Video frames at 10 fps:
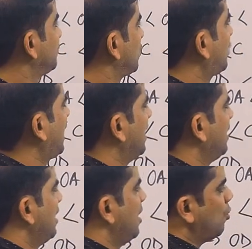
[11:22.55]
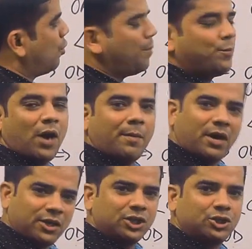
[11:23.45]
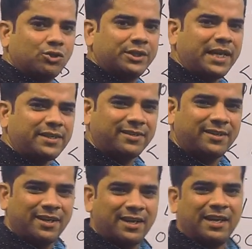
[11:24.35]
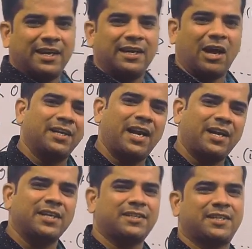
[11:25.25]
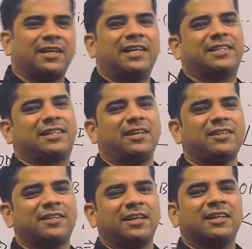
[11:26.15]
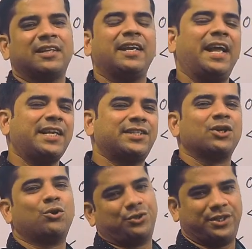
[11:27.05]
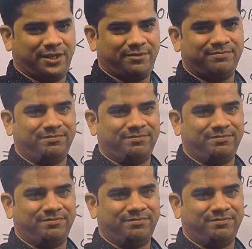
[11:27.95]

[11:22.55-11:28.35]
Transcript: Okay, hope you have understood this. Now, let us discuss the next question.